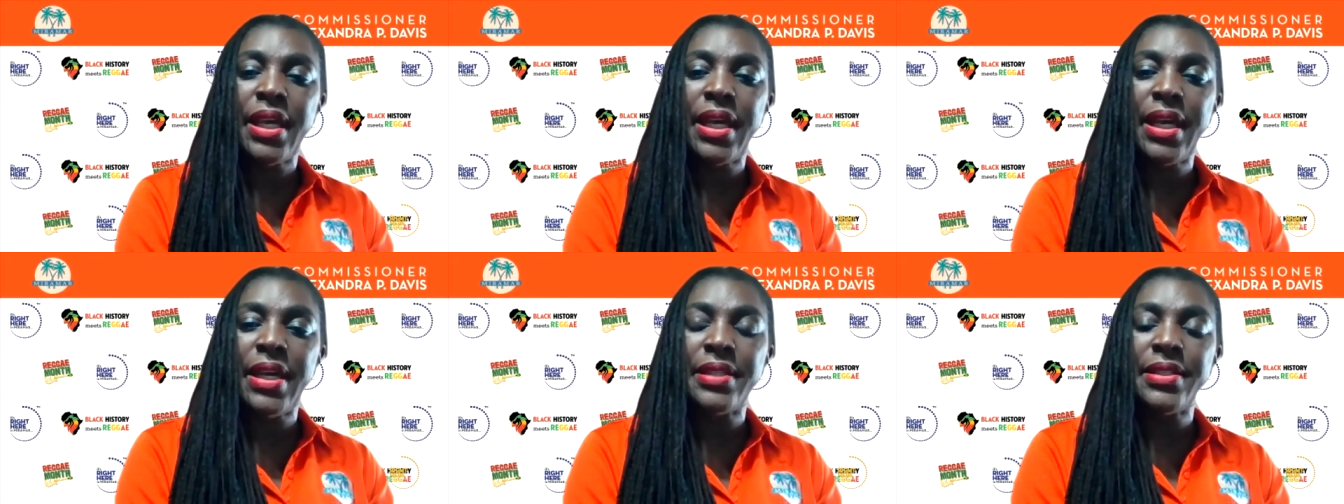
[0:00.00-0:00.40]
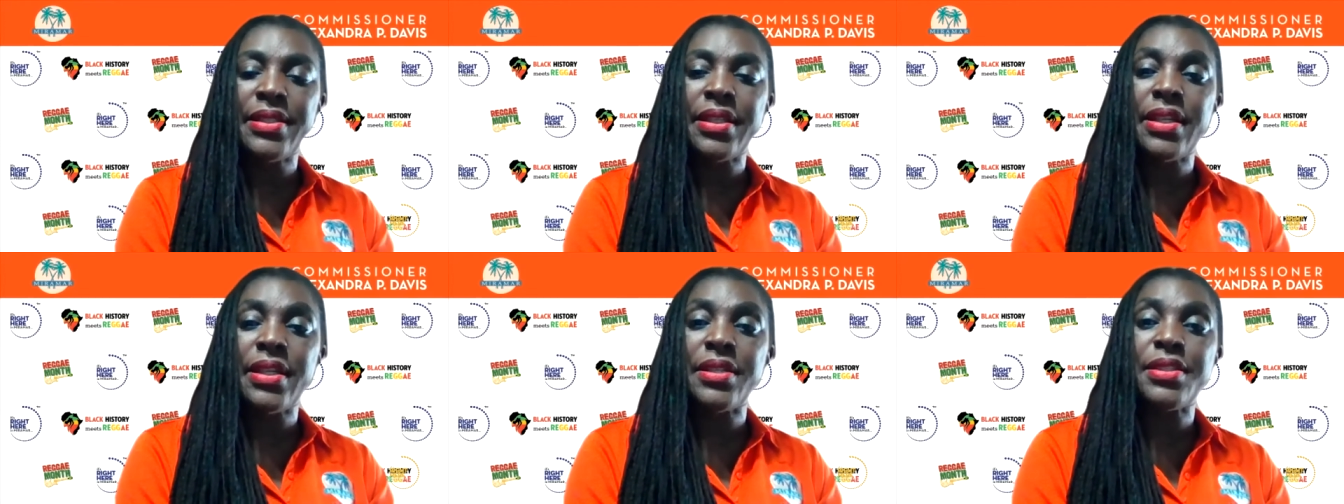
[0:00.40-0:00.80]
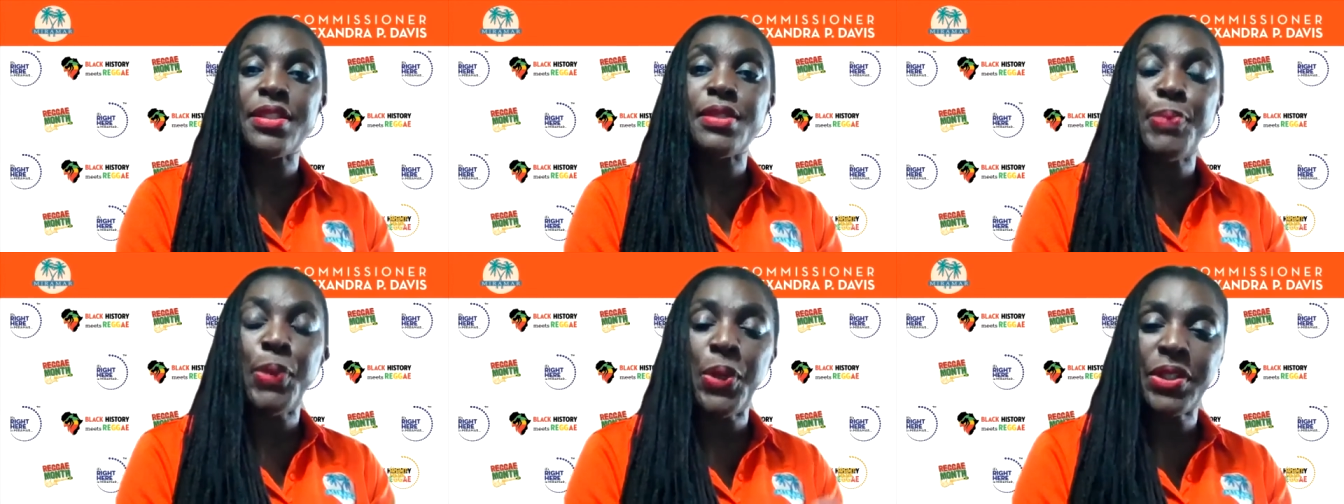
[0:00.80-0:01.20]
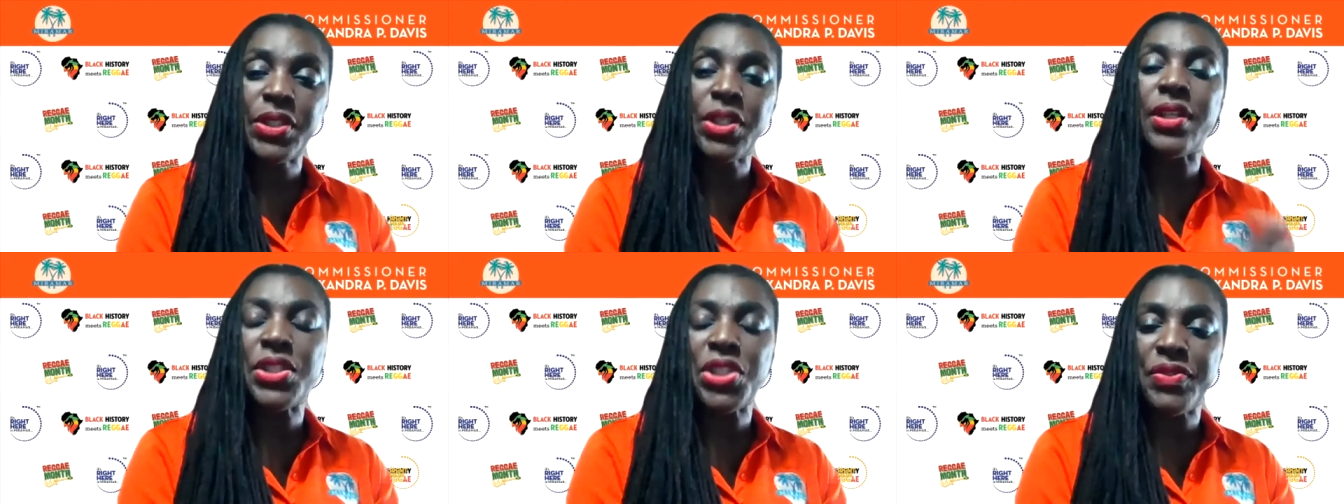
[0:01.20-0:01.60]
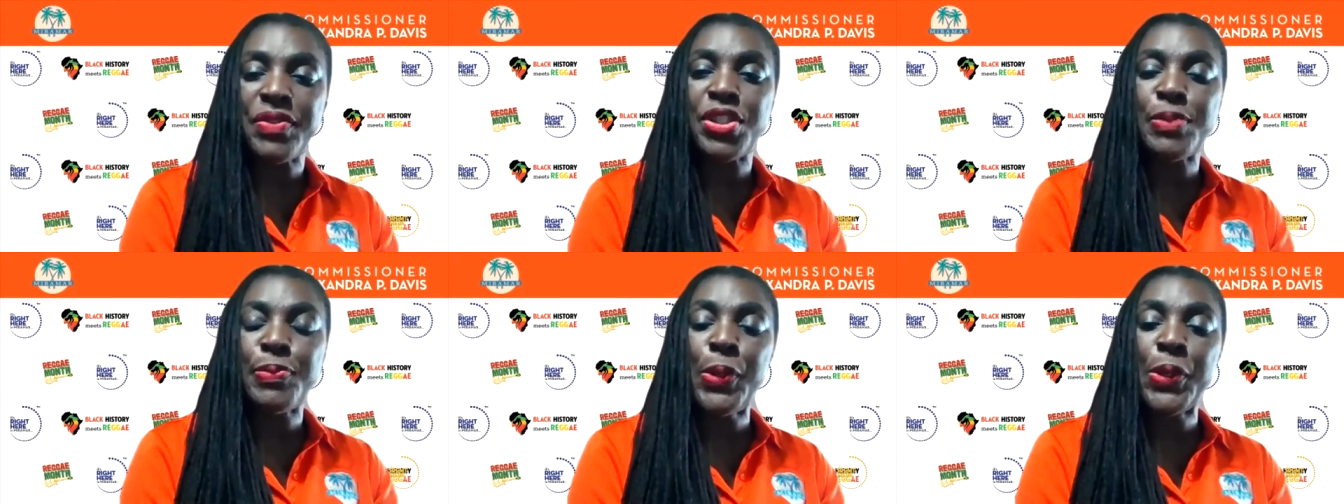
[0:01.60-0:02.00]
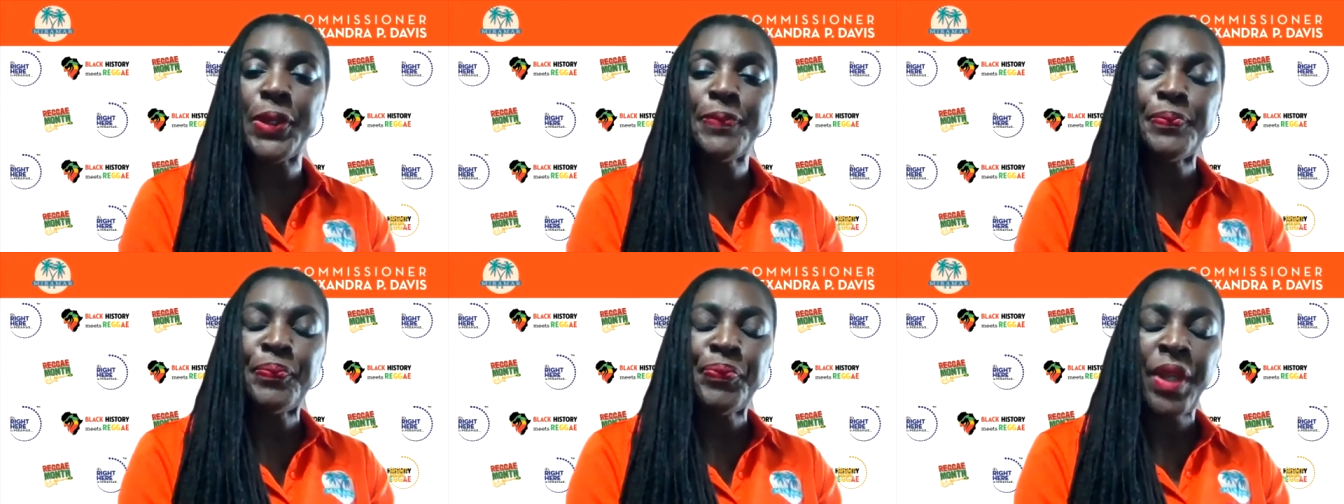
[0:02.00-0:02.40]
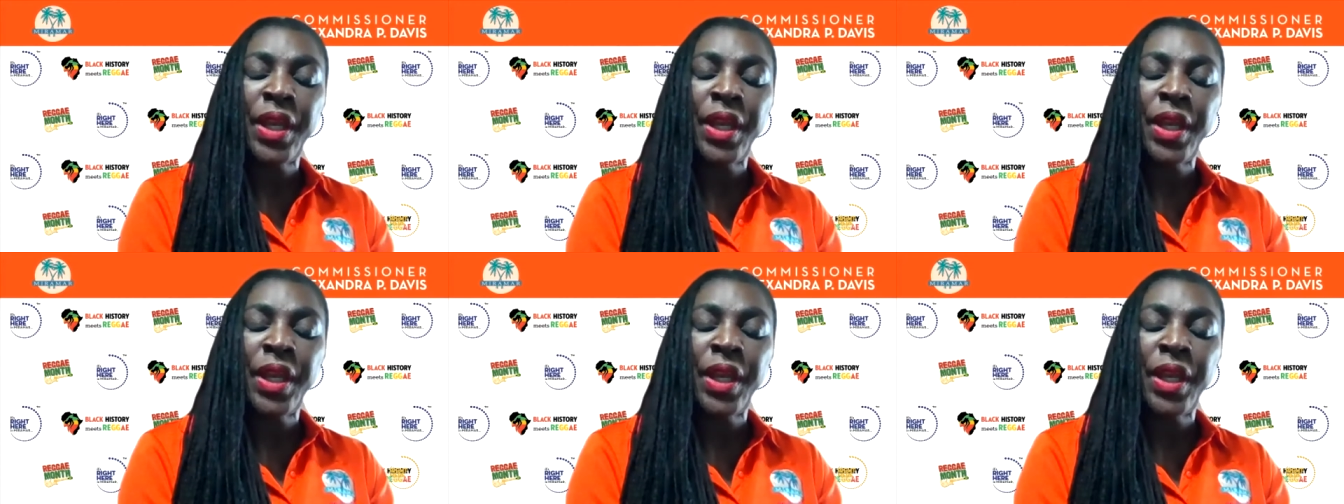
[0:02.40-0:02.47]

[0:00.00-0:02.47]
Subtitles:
and Sport, Culture and Sport,